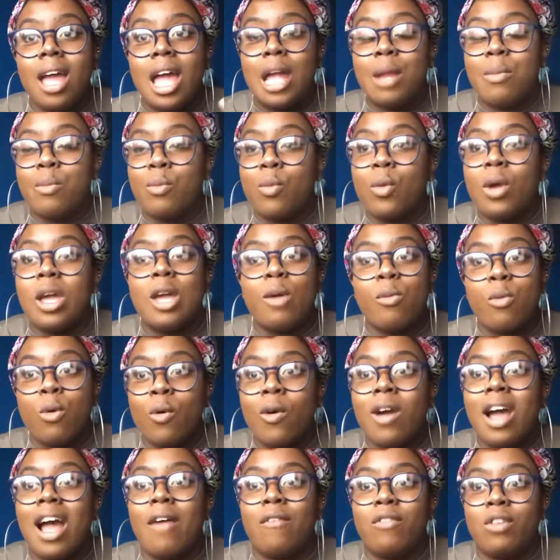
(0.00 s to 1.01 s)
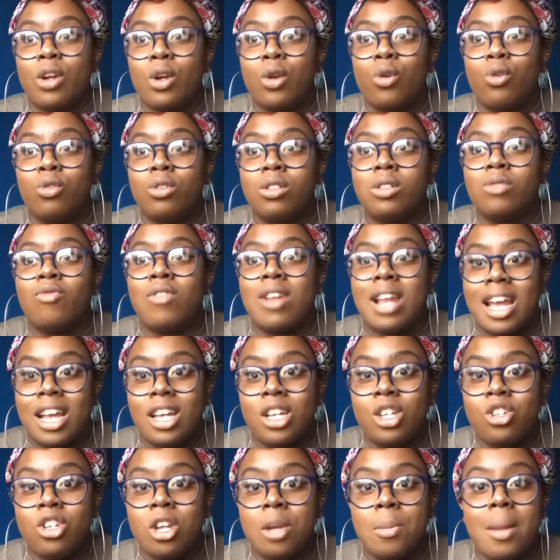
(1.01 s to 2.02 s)
and we were having a good
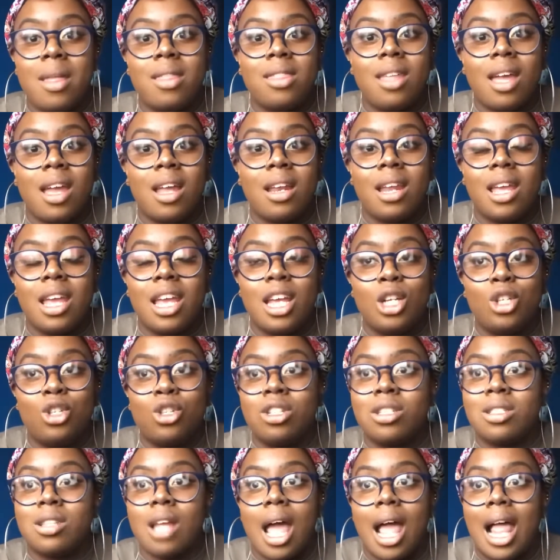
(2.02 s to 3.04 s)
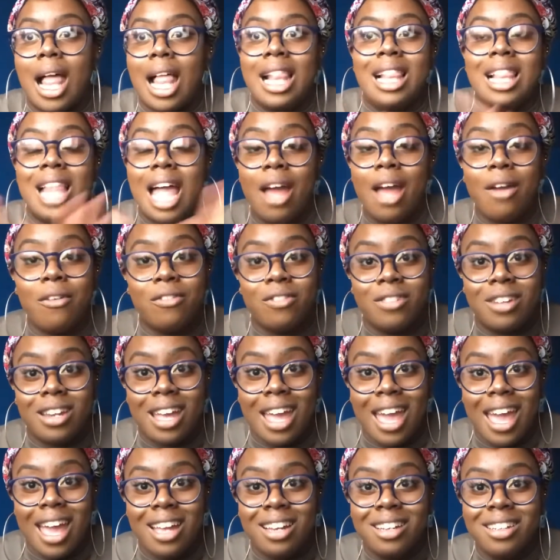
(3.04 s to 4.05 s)
relationship, and then he just left
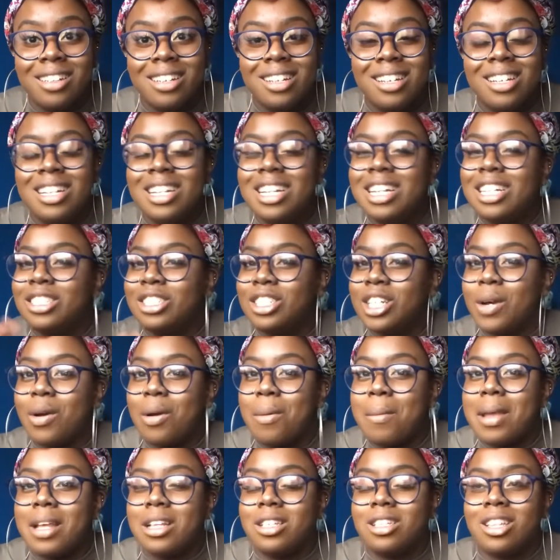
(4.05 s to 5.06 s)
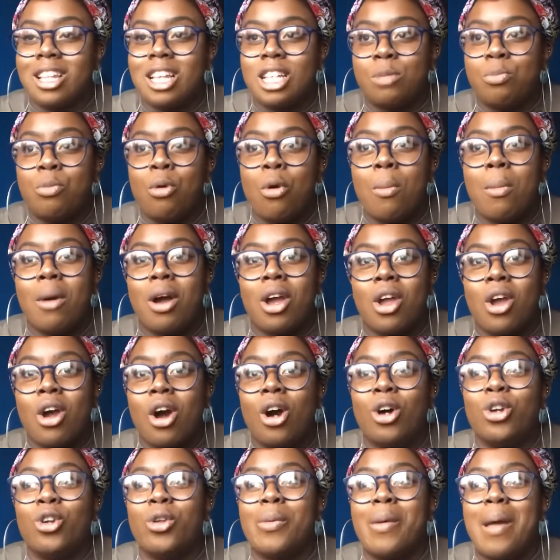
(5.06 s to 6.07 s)
again. Do you know what I mean? So that's put my
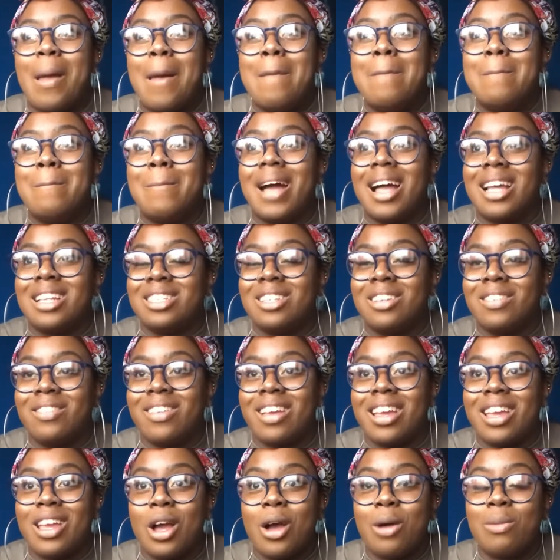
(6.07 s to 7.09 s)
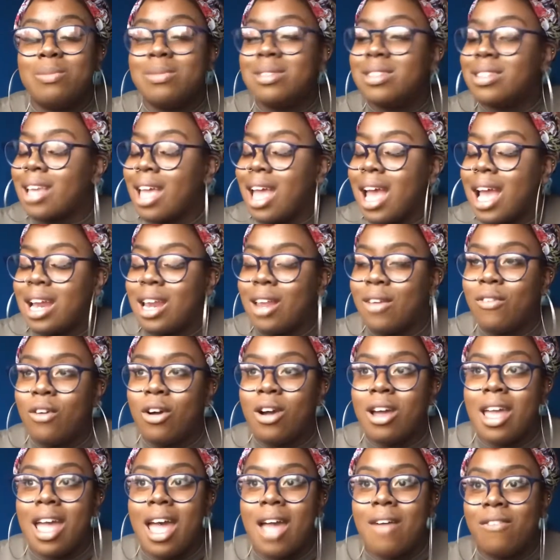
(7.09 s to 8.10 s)
guard massively. I'm scared if
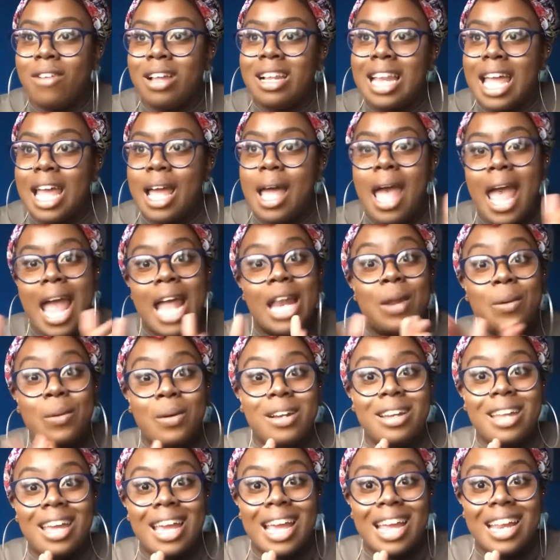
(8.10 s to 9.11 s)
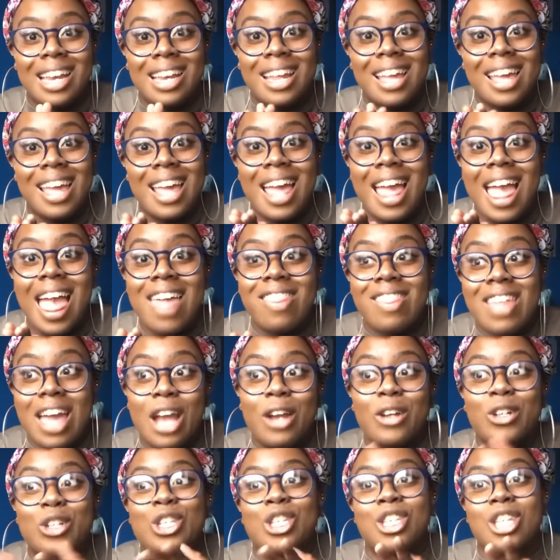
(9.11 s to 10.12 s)
I ever let anyone in,
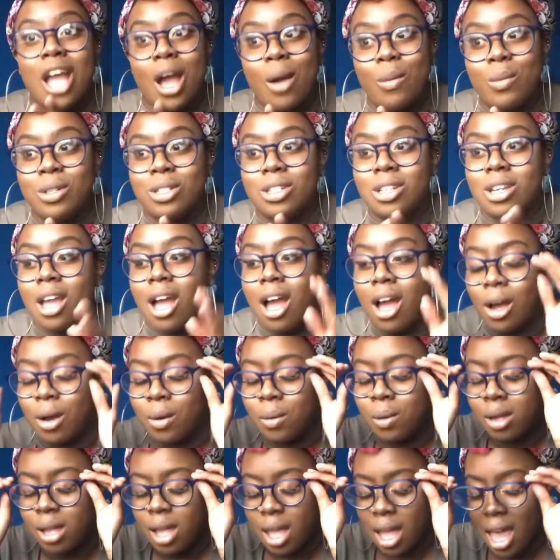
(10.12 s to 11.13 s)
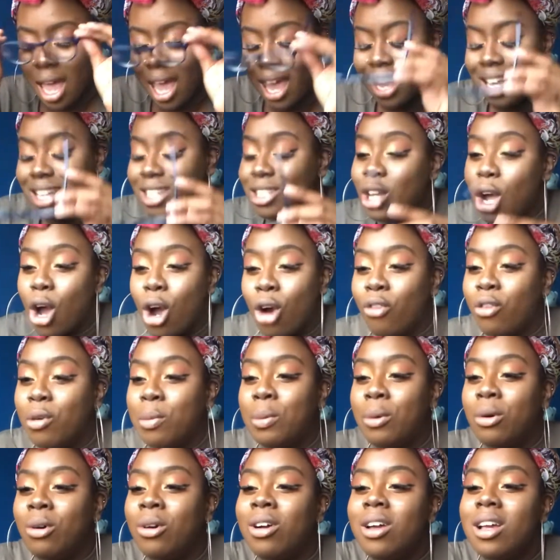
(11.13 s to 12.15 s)
they're just going to go. It's
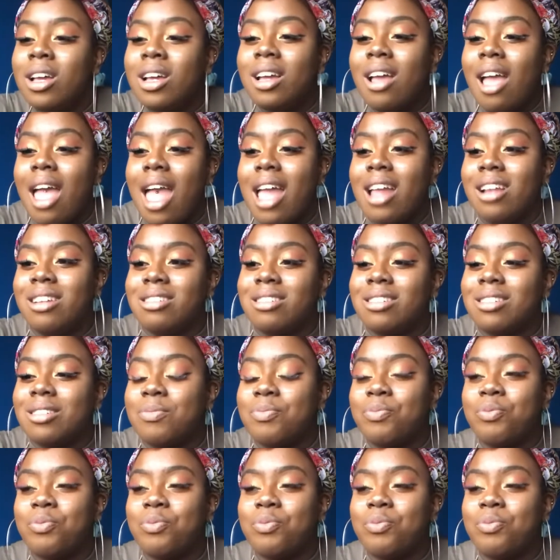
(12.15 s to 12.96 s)
horrible. And